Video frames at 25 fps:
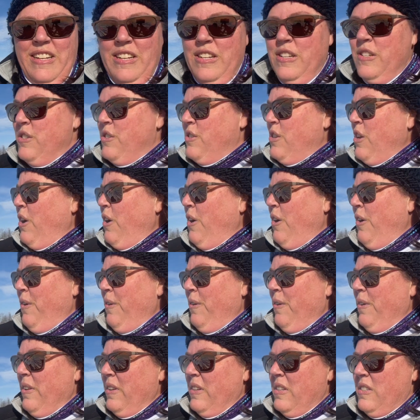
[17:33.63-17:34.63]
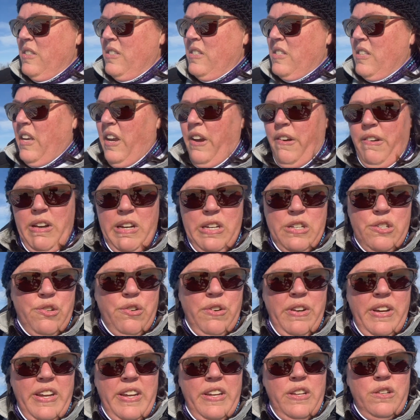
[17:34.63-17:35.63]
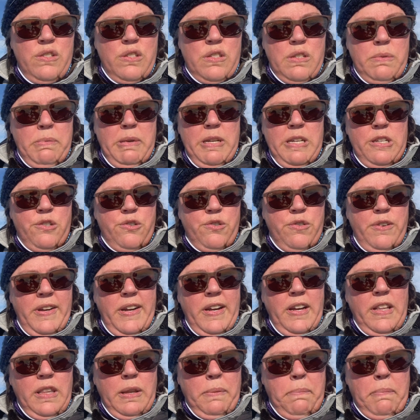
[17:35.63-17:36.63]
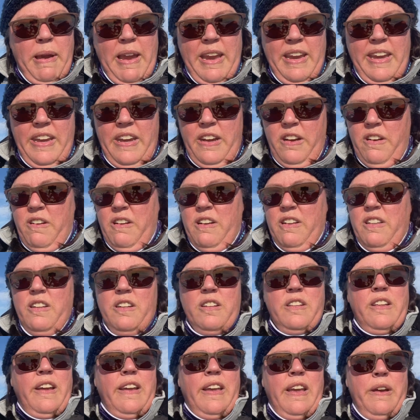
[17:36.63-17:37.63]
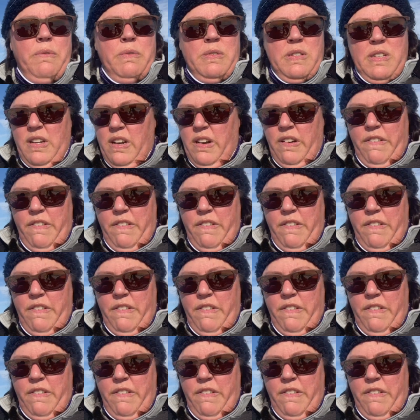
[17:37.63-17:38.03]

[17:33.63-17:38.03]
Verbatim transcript: So, Scary Tree used to be a tree on the bank here. It looked like it was going to